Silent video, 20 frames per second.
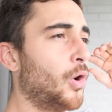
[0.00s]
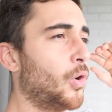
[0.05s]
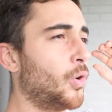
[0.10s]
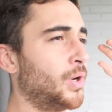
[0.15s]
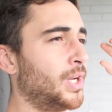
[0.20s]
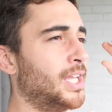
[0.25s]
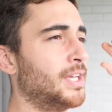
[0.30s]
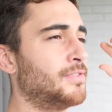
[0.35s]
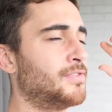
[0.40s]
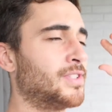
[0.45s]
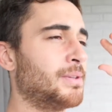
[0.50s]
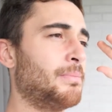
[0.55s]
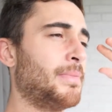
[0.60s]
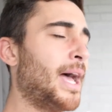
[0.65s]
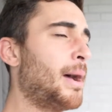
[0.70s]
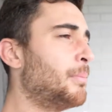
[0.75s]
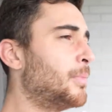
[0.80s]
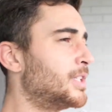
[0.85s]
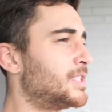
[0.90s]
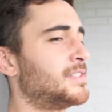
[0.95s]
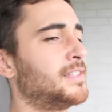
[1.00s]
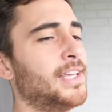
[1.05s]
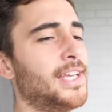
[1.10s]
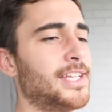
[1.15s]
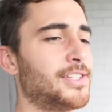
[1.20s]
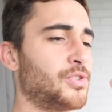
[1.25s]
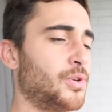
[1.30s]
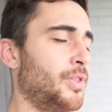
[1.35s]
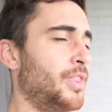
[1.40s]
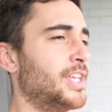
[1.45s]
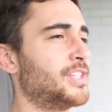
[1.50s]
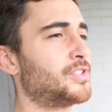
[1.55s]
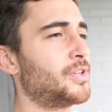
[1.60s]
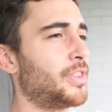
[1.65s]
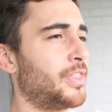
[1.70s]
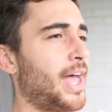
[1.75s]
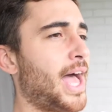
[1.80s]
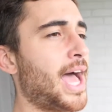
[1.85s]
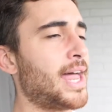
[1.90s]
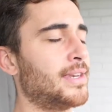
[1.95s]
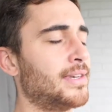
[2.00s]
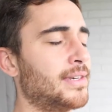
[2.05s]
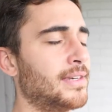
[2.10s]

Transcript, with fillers: or gives them that much this or this or that.